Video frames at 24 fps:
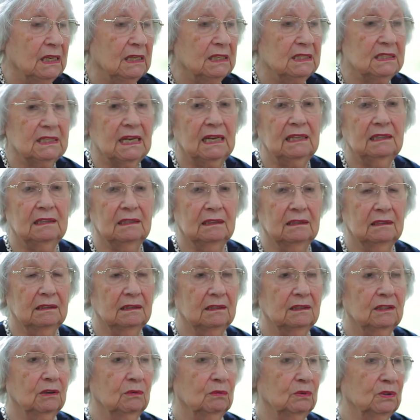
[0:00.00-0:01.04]
Suddenly
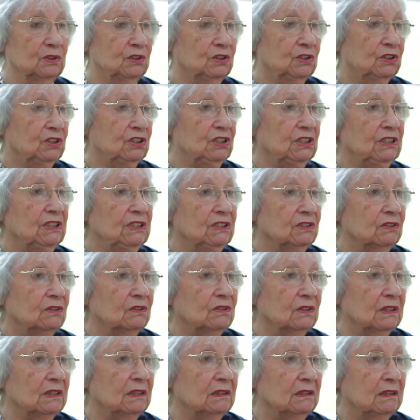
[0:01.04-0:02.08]
there was cheese
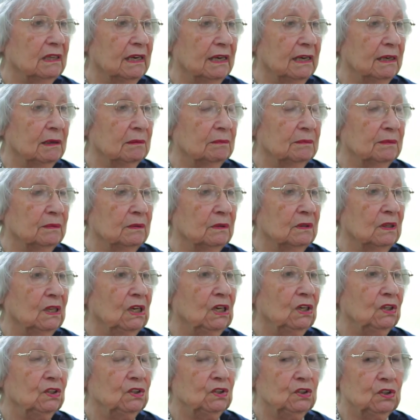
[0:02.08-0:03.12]
on the table,
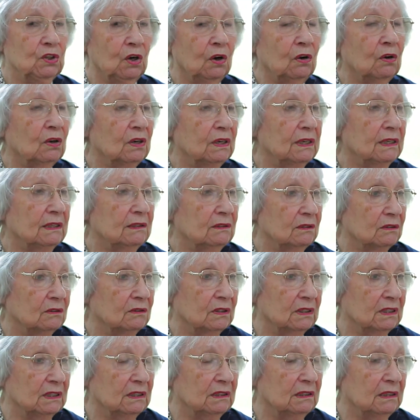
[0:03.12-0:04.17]
chocolate
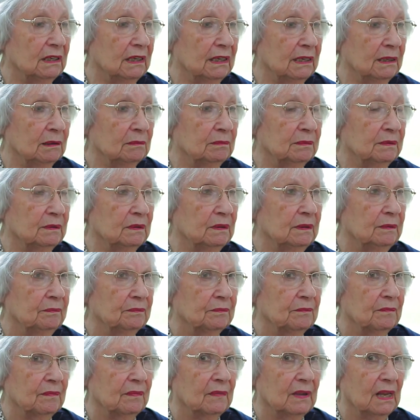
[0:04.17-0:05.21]
on the table,
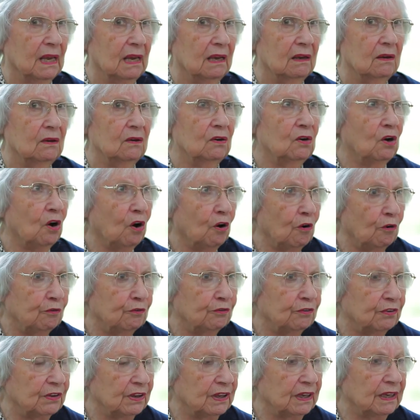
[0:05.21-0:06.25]

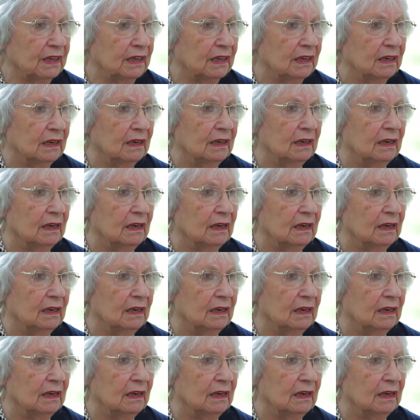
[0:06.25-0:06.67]
coffee,